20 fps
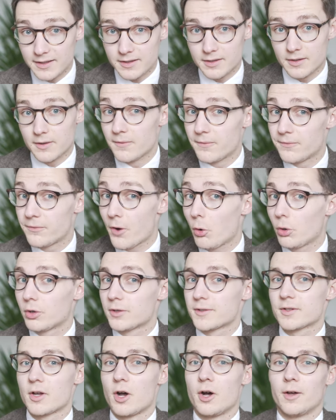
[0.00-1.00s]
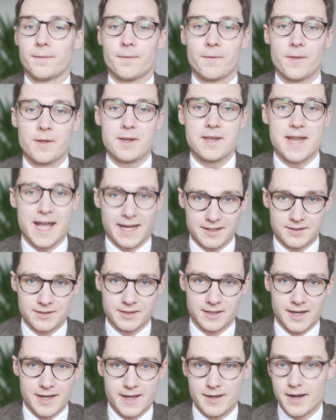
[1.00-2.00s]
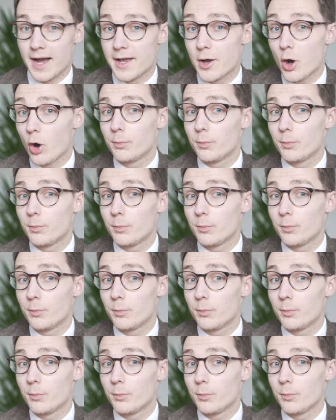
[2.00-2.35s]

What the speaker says: it. Focus on the necktie. I